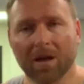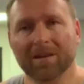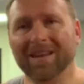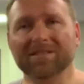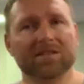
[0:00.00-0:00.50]

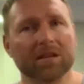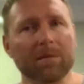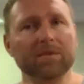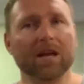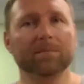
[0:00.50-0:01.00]
Now,
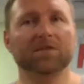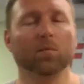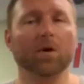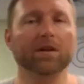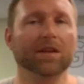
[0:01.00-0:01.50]
sometimes the
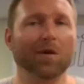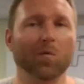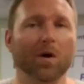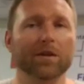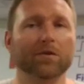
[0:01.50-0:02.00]
one-hit
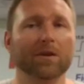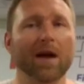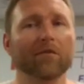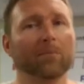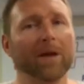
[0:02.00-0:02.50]
wonder
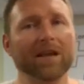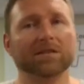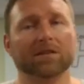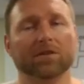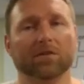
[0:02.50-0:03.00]
never makes
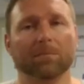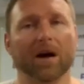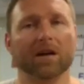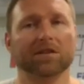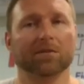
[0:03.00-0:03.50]
it to the
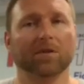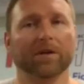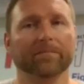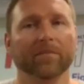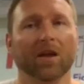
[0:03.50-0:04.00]
boxing ring.
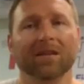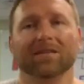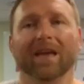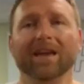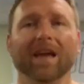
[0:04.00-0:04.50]

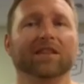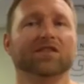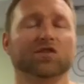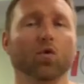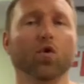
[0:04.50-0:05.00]
They get
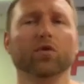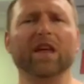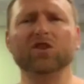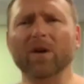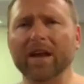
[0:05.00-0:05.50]
sore,
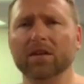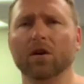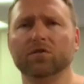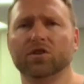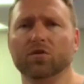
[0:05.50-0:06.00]
they try to
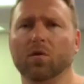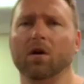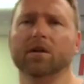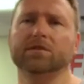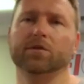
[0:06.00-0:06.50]
go too
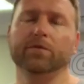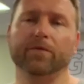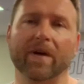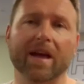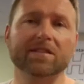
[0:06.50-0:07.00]
hard, too
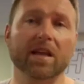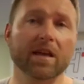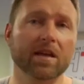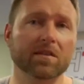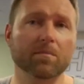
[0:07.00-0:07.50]
fast, they
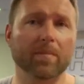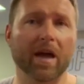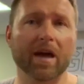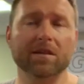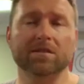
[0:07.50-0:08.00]
hit the
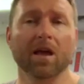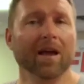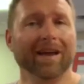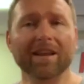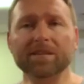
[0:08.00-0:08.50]
bags,
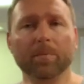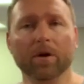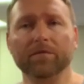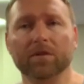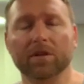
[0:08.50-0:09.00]
and it's
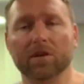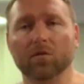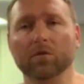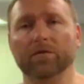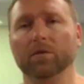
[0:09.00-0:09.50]
perfectly
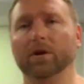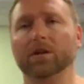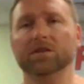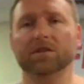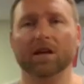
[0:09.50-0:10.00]
cool if you want
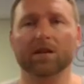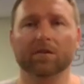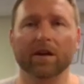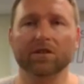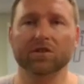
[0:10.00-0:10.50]
to just get in
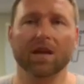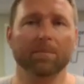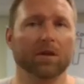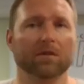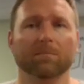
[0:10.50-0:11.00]
great shape
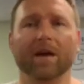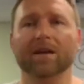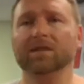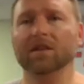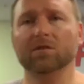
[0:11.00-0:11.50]
hitting the
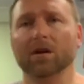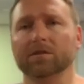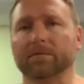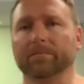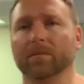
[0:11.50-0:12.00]
bags. That's
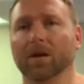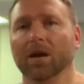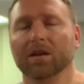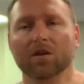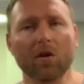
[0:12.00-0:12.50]
awesome.
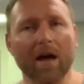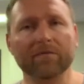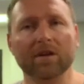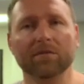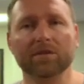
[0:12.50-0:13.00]
You don't
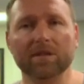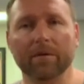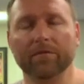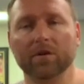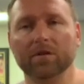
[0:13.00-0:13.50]
have to ever
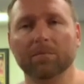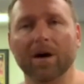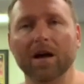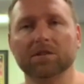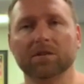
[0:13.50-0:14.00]
step foot in the
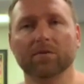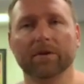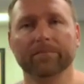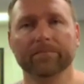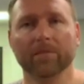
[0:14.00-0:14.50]
boxing ring,